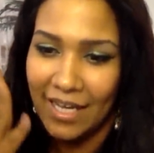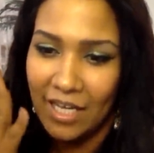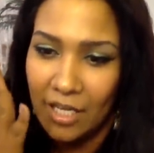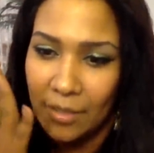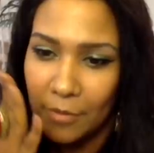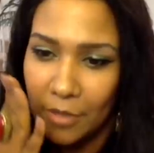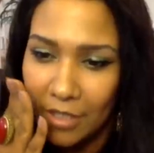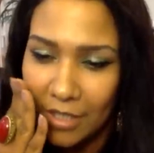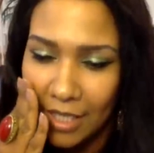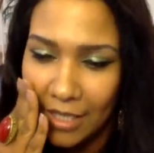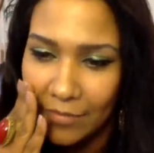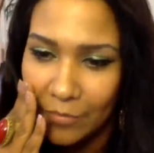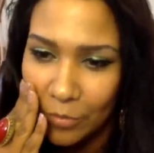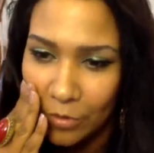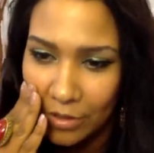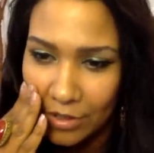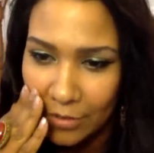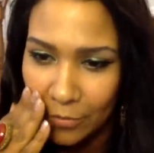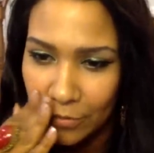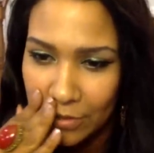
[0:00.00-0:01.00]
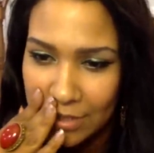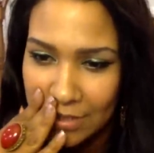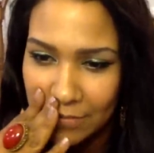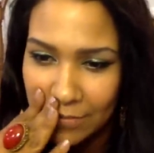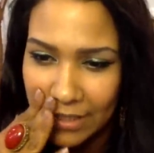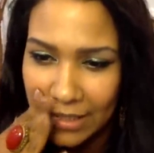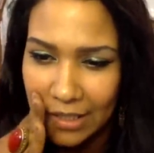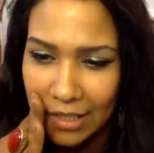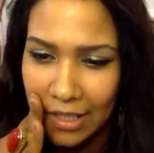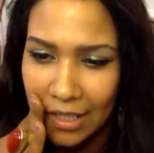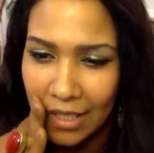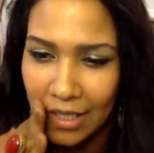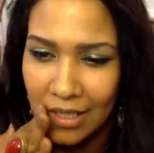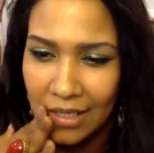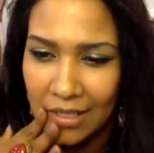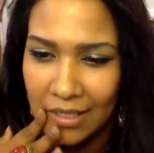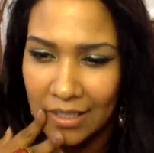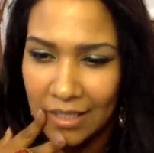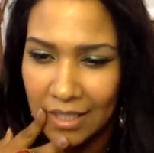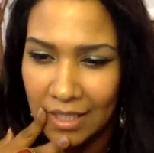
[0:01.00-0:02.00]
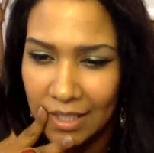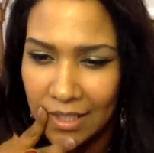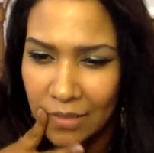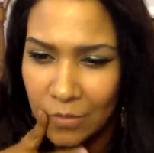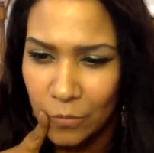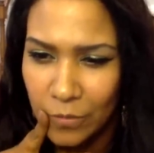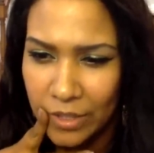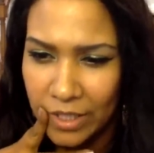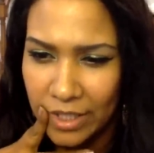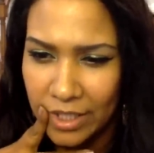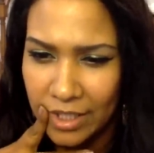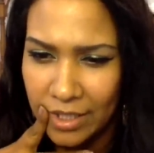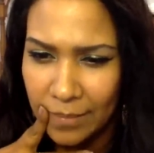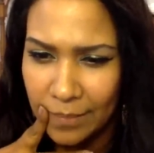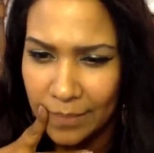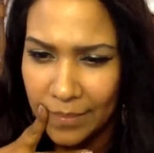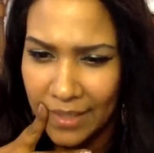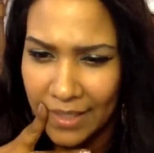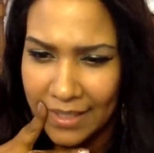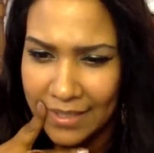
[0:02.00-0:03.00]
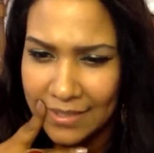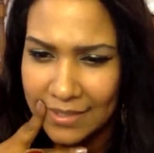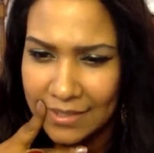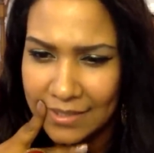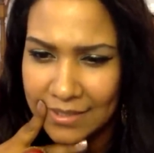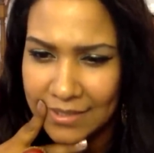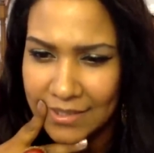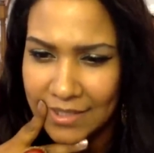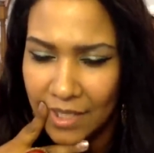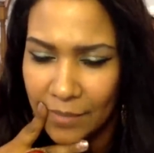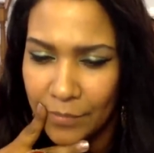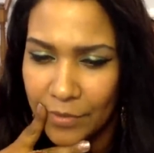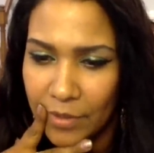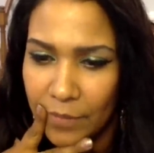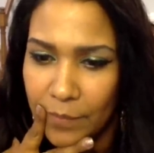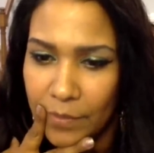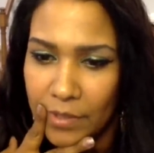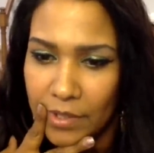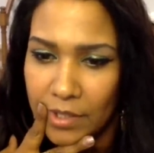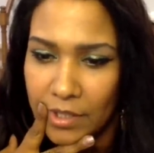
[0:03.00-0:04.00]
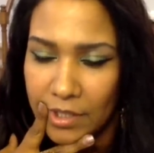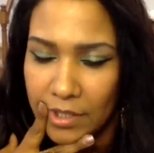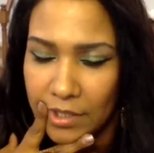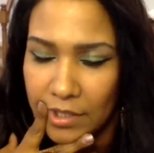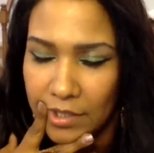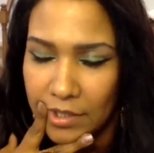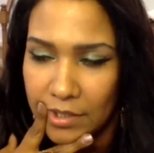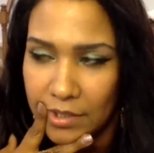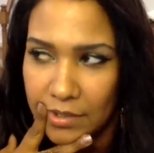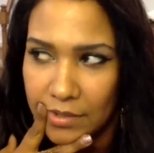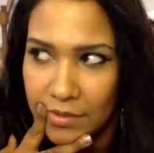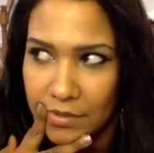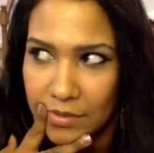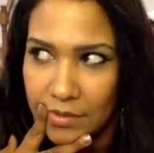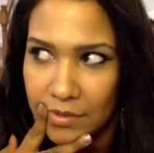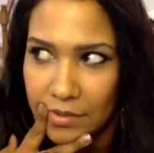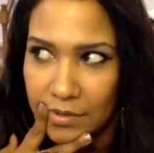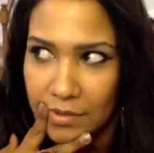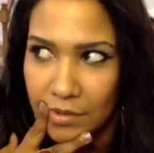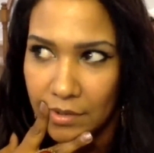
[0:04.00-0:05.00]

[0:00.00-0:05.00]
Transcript: I come on live more than once a week. Can we get back to the topic, please?